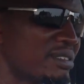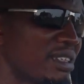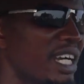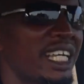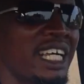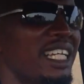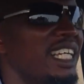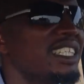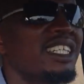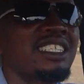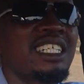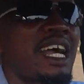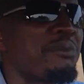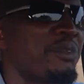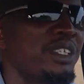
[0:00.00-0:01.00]
Okay, let's just
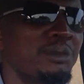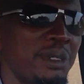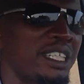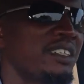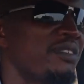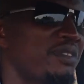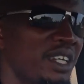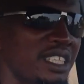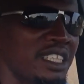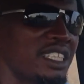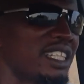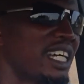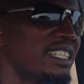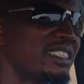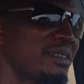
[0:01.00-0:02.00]
say approximately
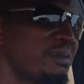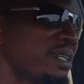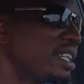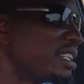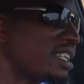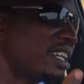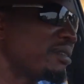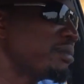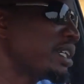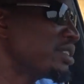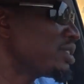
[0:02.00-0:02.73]
40,000, but I'm not